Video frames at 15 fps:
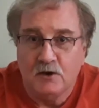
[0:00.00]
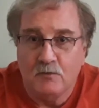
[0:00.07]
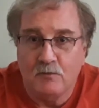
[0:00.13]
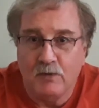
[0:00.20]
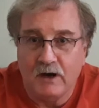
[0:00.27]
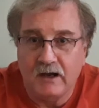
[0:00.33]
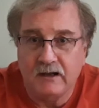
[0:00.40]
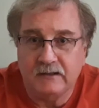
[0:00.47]

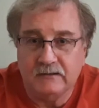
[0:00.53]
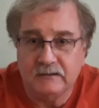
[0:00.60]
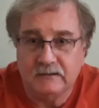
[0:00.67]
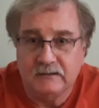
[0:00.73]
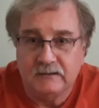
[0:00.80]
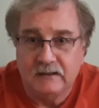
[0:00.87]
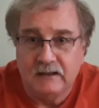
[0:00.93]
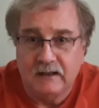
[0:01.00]
but
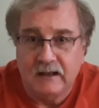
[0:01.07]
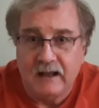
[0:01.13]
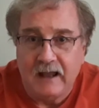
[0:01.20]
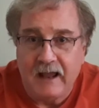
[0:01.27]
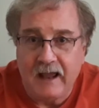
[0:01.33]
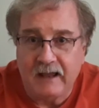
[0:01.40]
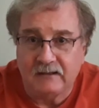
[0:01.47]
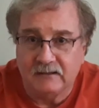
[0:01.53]

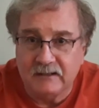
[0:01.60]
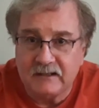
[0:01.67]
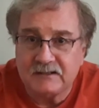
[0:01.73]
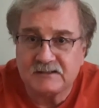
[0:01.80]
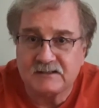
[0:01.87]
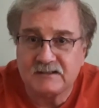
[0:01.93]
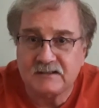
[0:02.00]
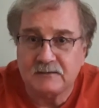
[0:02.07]
at
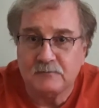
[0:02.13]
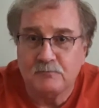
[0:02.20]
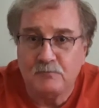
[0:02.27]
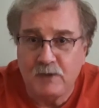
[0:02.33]
least